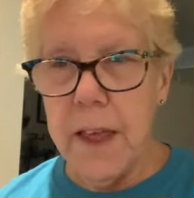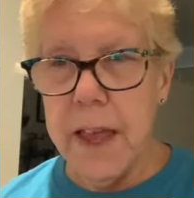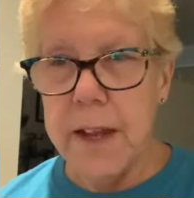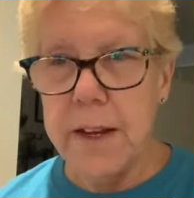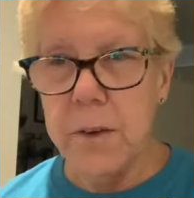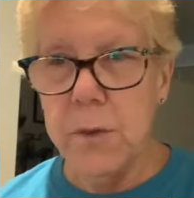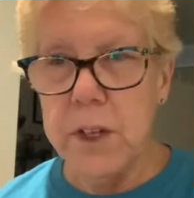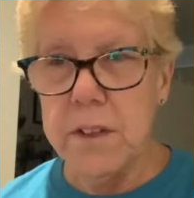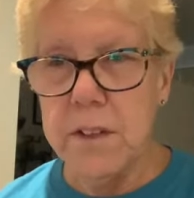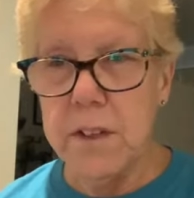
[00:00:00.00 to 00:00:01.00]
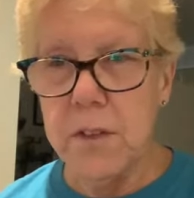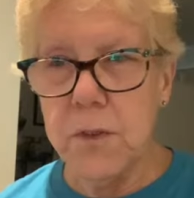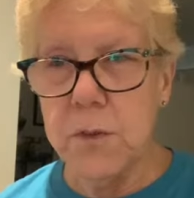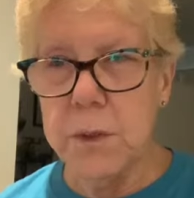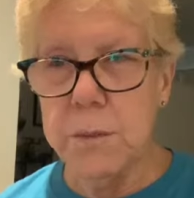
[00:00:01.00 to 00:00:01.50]
And I went into
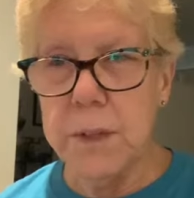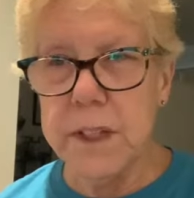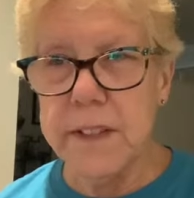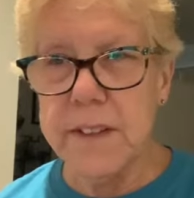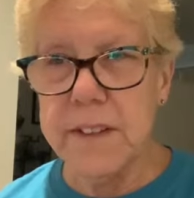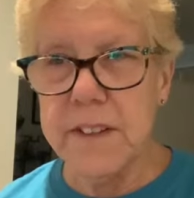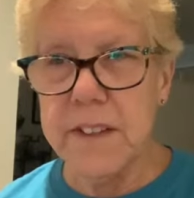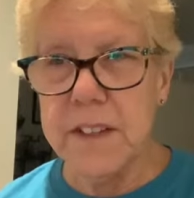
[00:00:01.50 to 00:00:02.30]
this one place,